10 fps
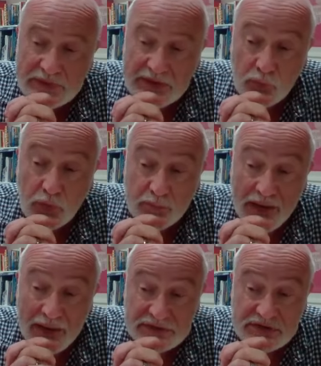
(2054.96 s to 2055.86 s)
we did a one
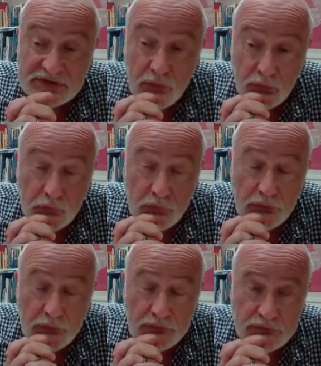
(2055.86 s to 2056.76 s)
man show
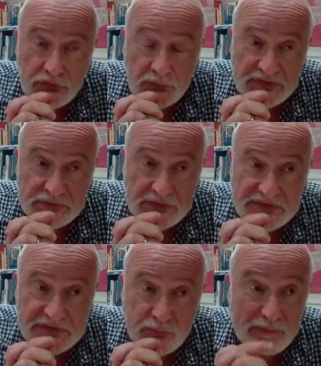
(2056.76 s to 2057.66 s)
on Thomas
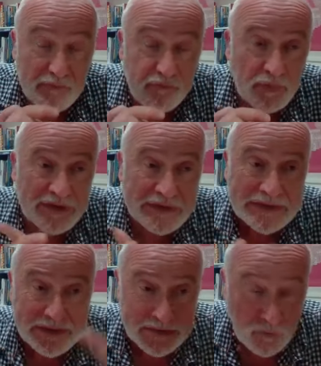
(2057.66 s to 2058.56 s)
Russell. We performed it in the
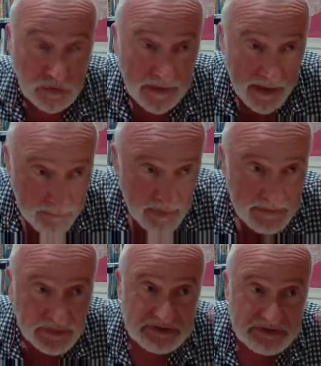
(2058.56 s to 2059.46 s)
Linen Hall
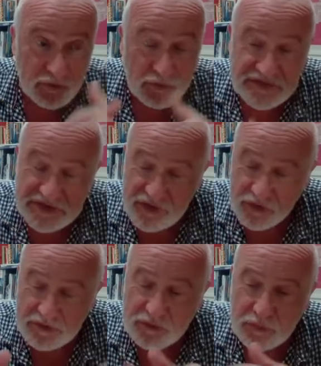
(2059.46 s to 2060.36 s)
Library, which, of course,
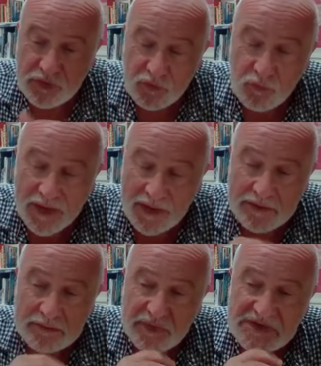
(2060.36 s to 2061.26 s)
John, you know
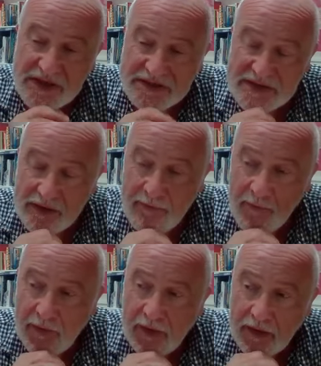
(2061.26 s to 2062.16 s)
well, and which has a,
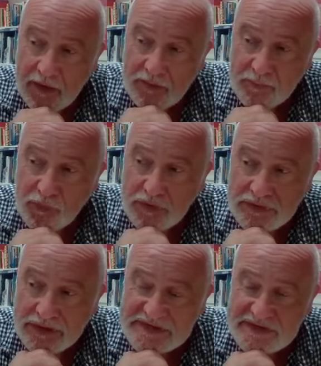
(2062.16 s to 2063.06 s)
an
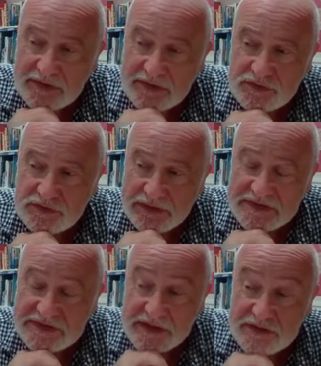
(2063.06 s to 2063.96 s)
important ancestral,
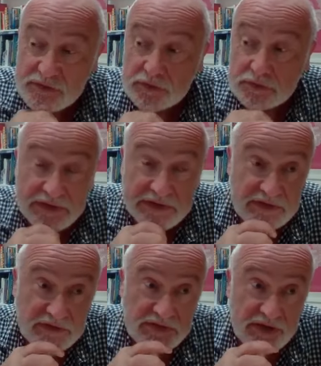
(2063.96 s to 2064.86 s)
ancestral
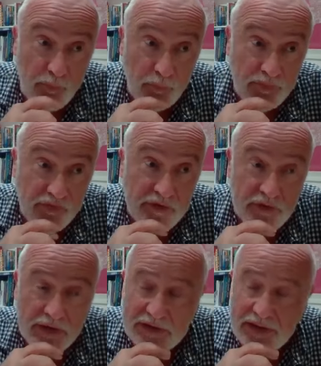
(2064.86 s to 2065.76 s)
relationship with the
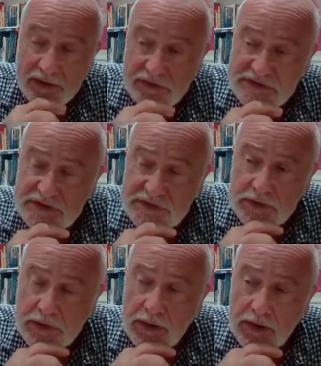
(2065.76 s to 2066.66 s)
United Irish.
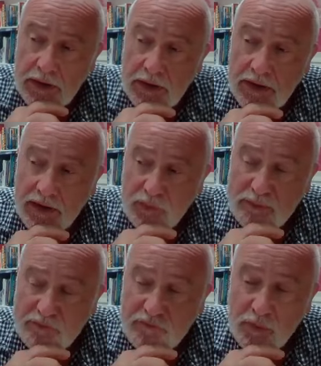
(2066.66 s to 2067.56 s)
Uh, we
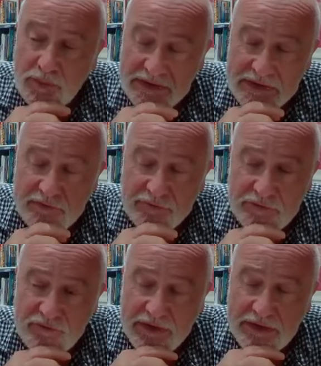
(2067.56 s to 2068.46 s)
performed it in
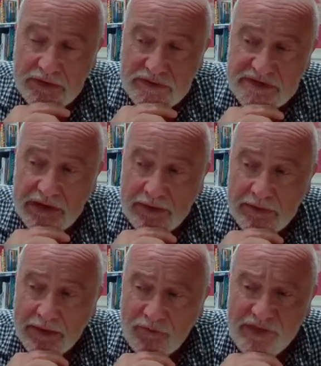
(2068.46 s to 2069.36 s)
different venues.
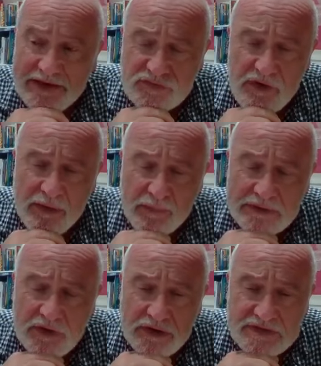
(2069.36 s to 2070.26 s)
And, and I think
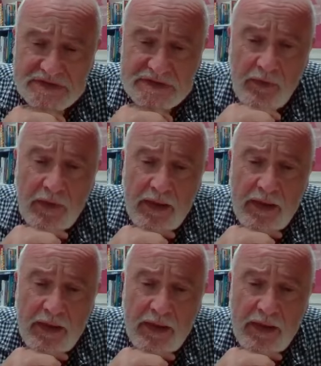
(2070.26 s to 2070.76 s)
drama does,